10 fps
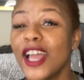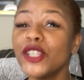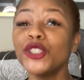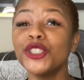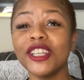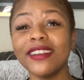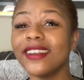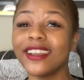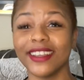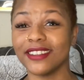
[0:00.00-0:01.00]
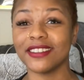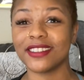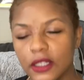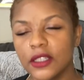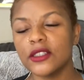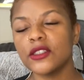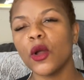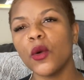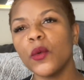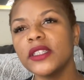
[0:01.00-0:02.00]
Shenanigans.
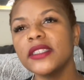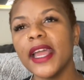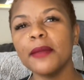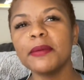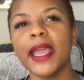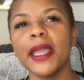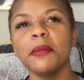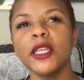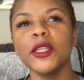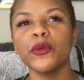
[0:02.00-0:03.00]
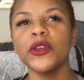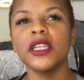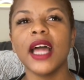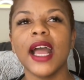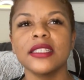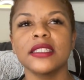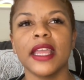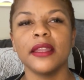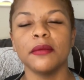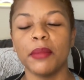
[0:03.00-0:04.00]
So when Deb came in and realized
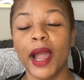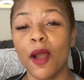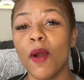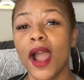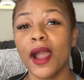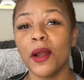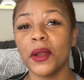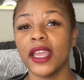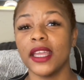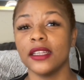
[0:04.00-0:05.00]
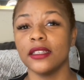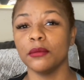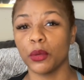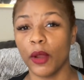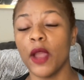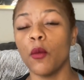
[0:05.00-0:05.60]
that Bow Wow and Brat were